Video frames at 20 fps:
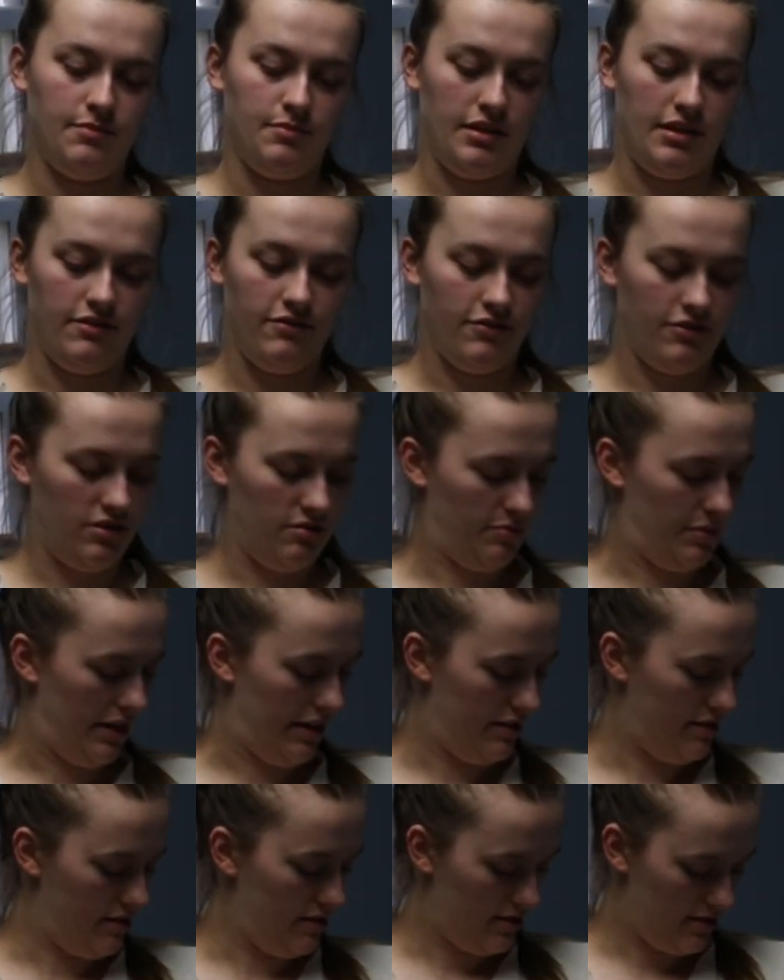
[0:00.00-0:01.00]
to be for the
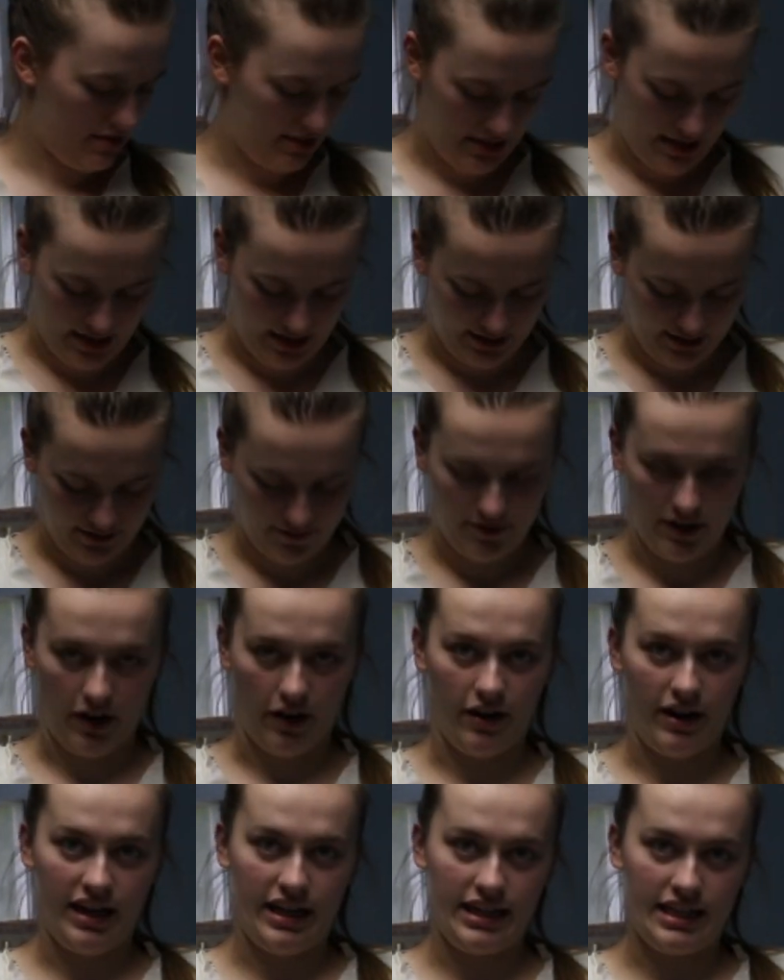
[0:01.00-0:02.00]
buttons, and it's
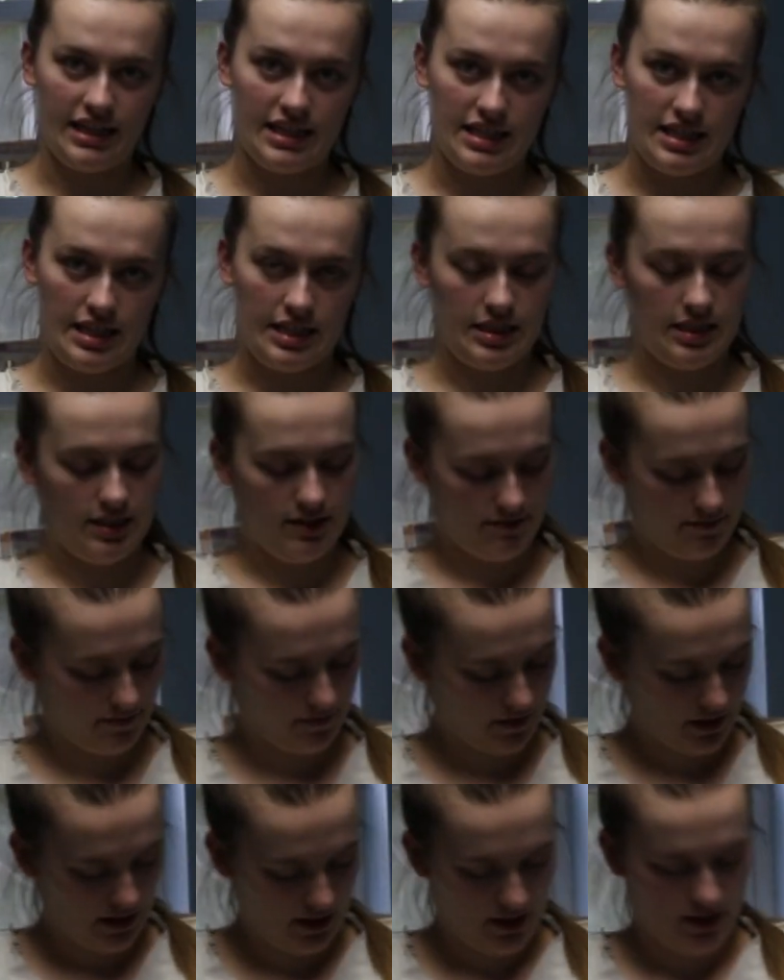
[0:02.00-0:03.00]
very inconsistent.
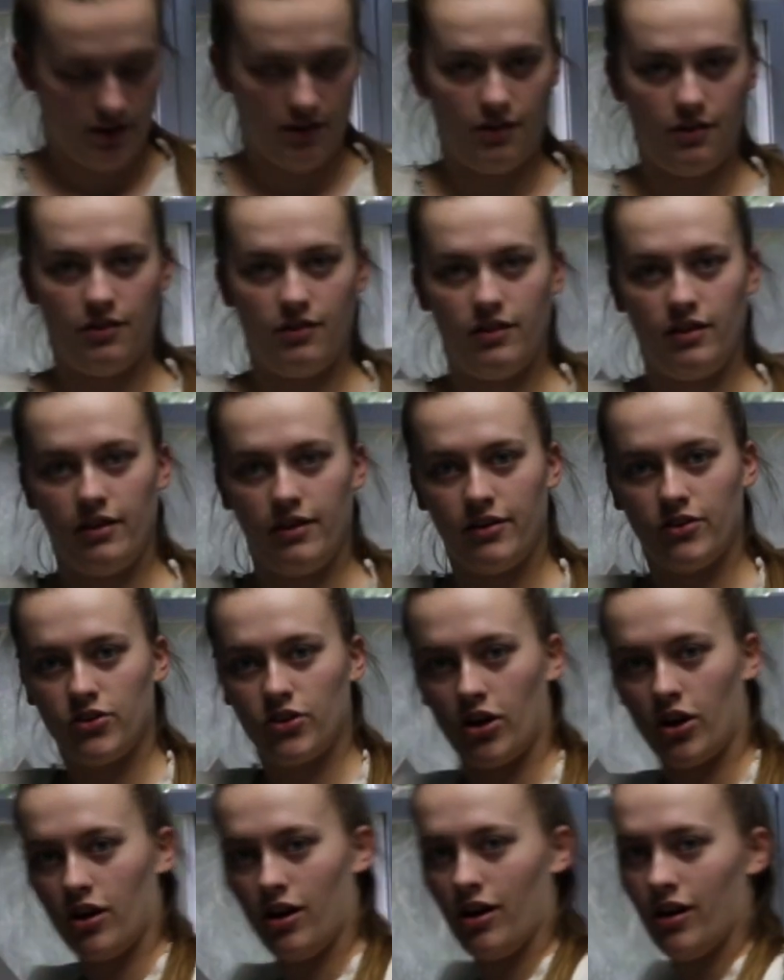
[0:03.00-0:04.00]
The
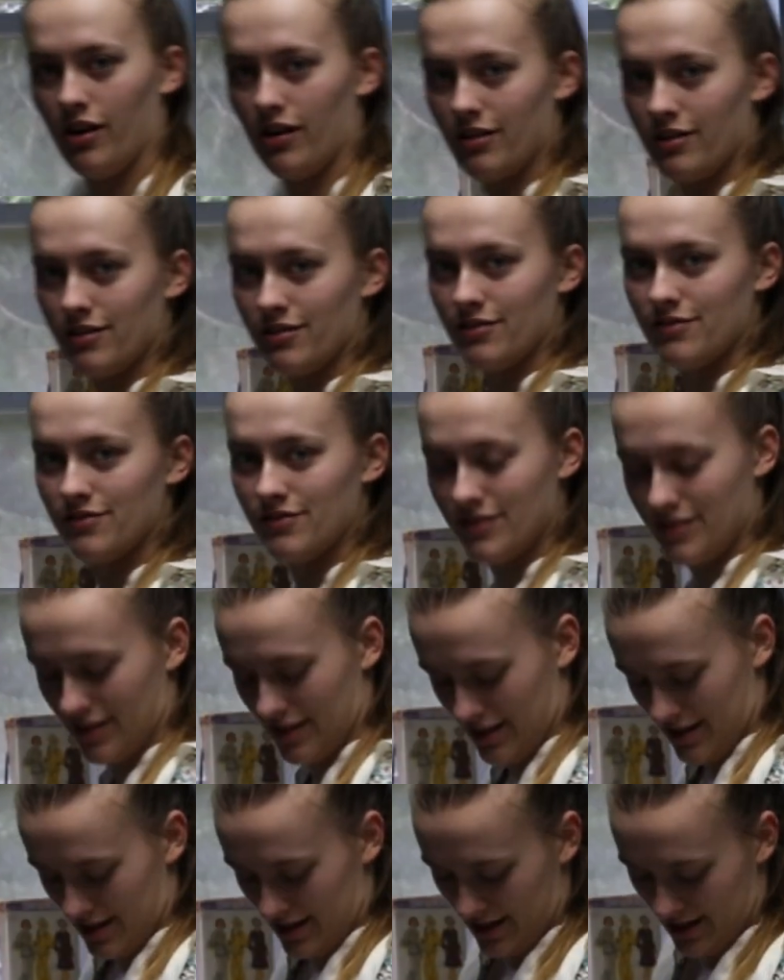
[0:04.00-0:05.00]
curve
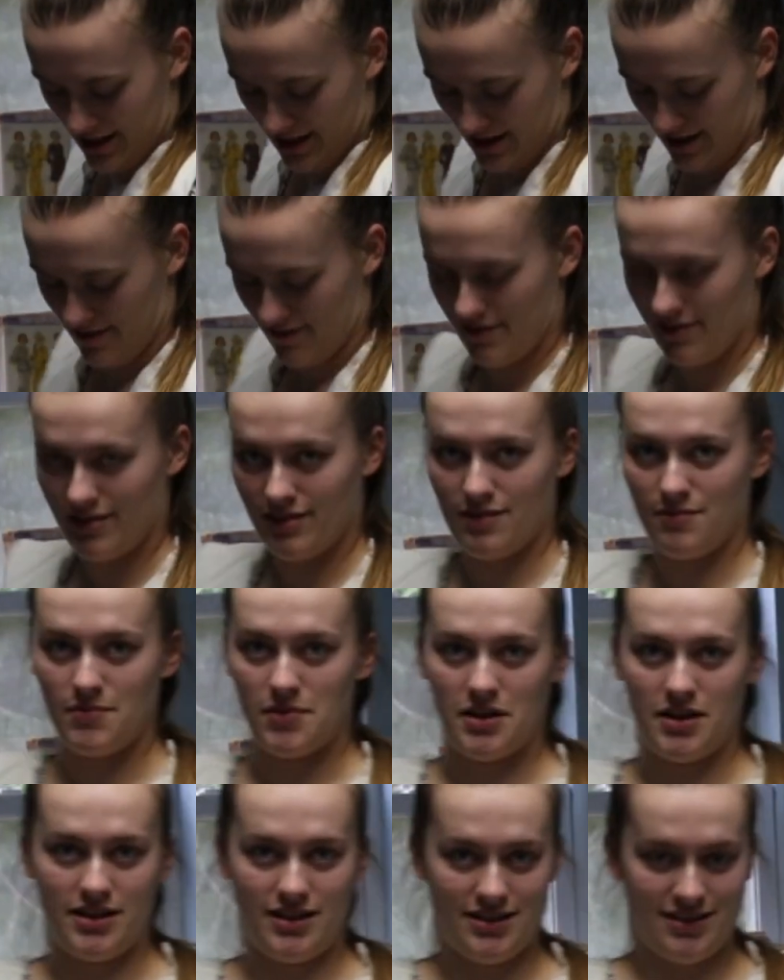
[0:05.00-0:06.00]
of the
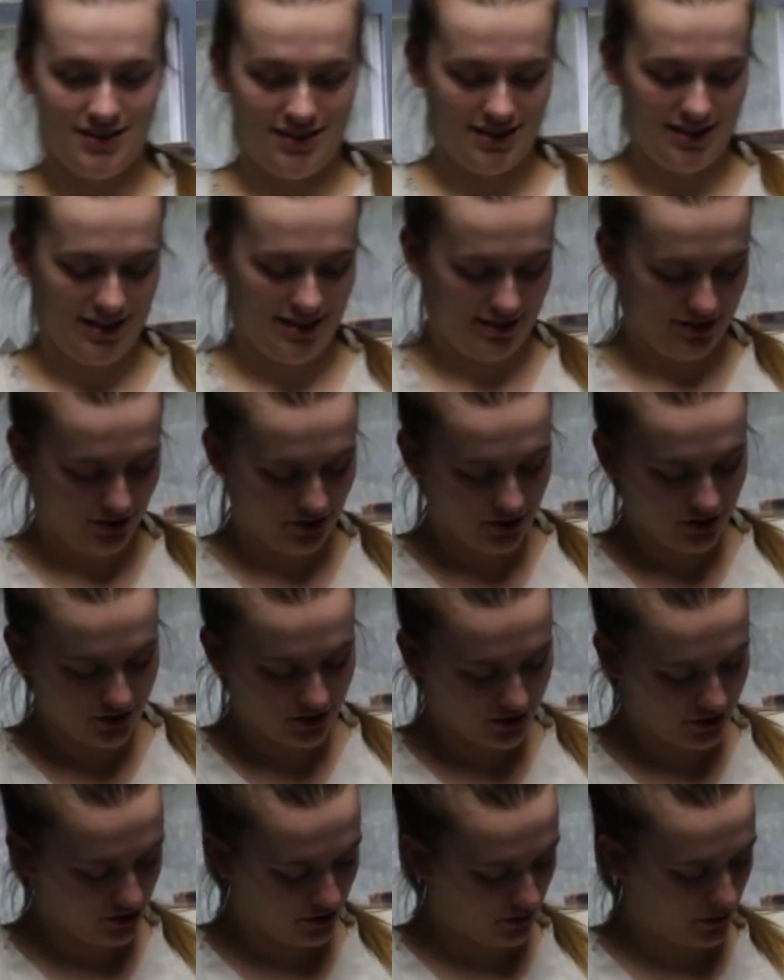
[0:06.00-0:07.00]
bodice is a little
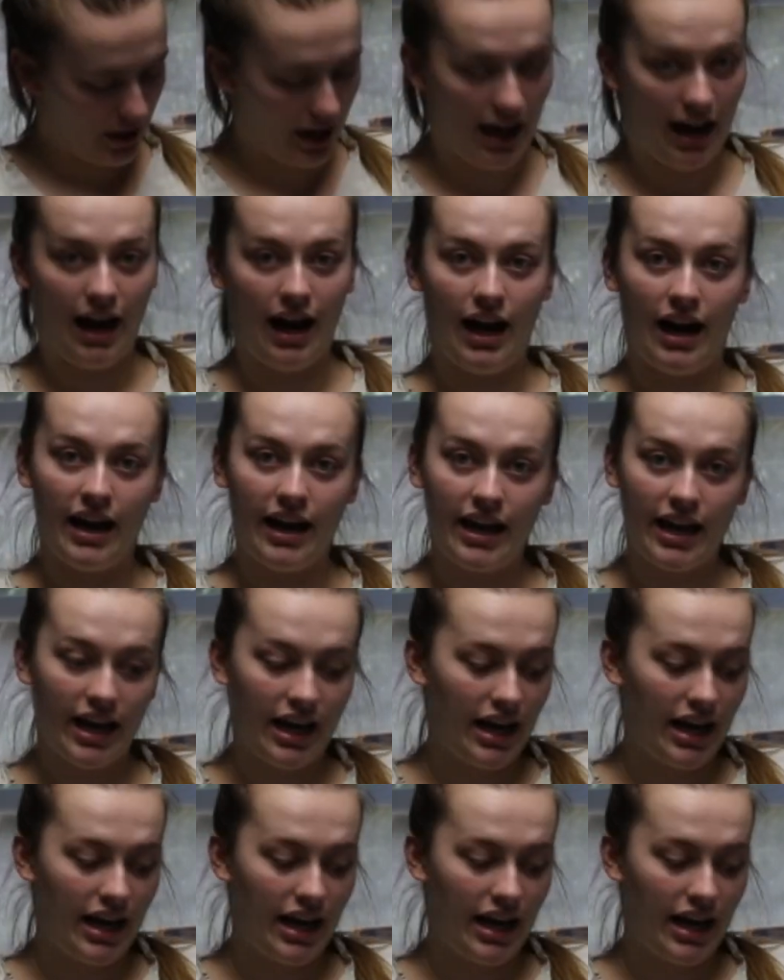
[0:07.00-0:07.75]
too high.